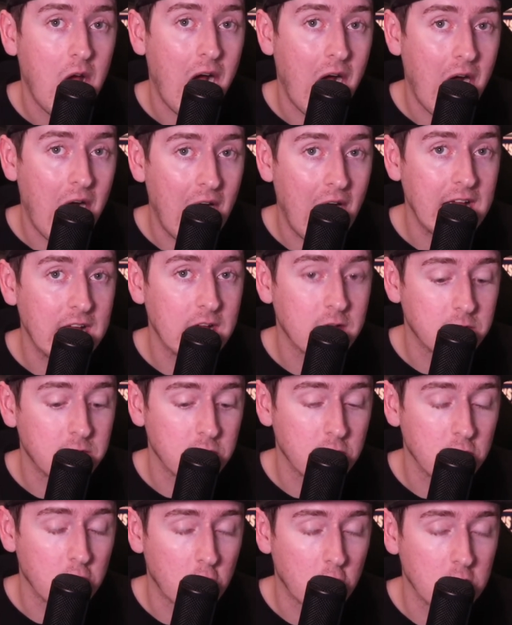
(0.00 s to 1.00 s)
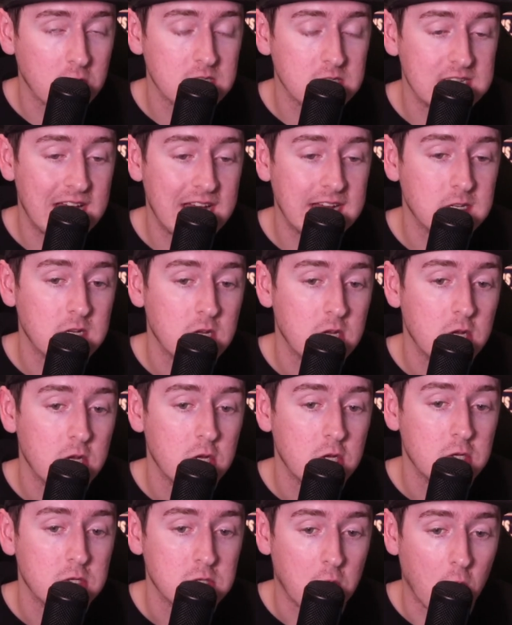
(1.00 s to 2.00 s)
I have learned that
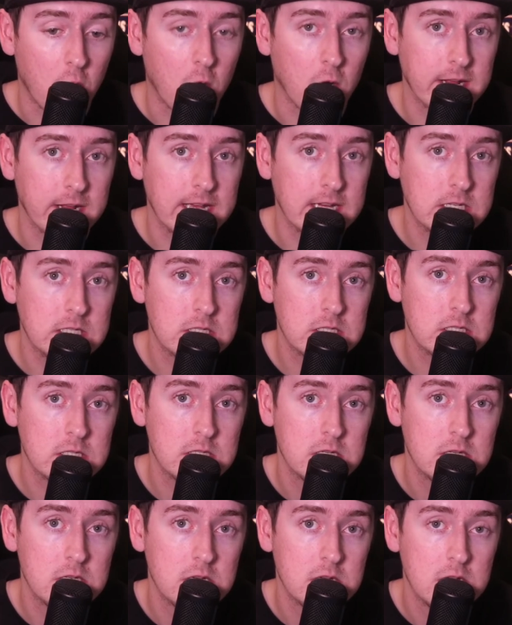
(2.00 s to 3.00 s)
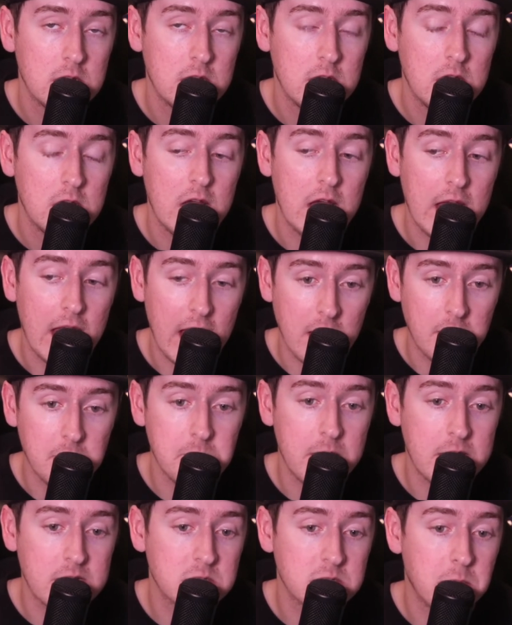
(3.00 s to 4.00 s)
Target and
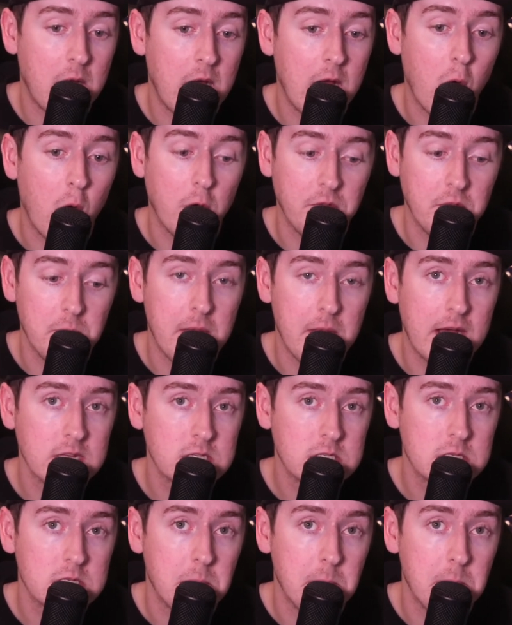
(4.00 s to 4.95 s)
Best Buy are the best.